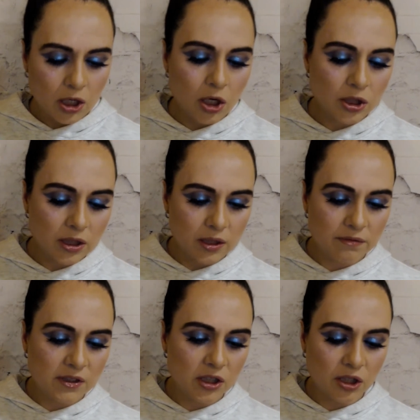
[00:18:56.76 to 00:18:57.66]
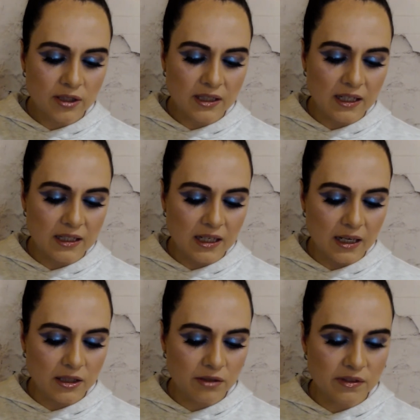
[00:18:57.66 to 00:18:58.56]
she didn't visit on
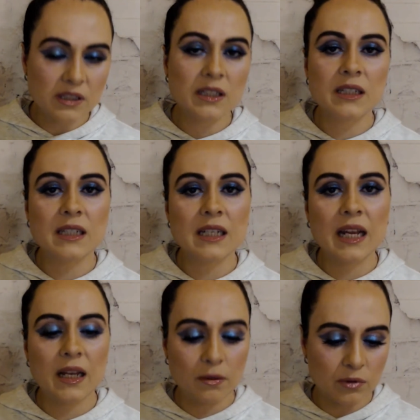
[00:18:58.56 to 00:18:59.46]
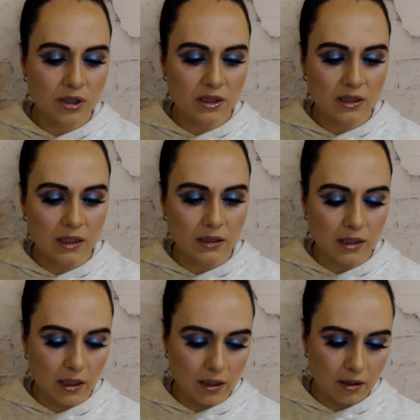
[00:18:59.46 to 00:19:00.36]
Saturday. She visited today, which is
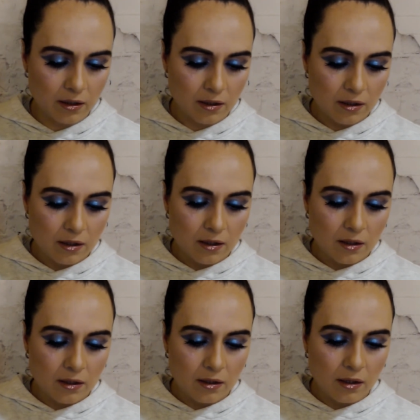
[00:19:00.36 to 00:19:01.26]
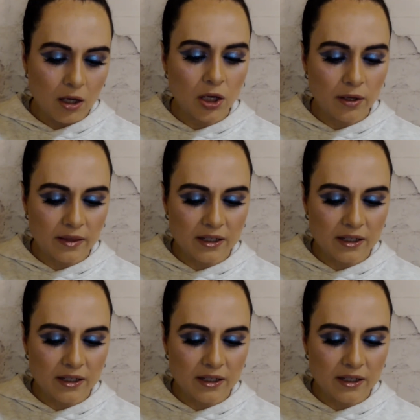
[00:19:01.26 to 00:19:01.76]
Sunday. Oh, no, that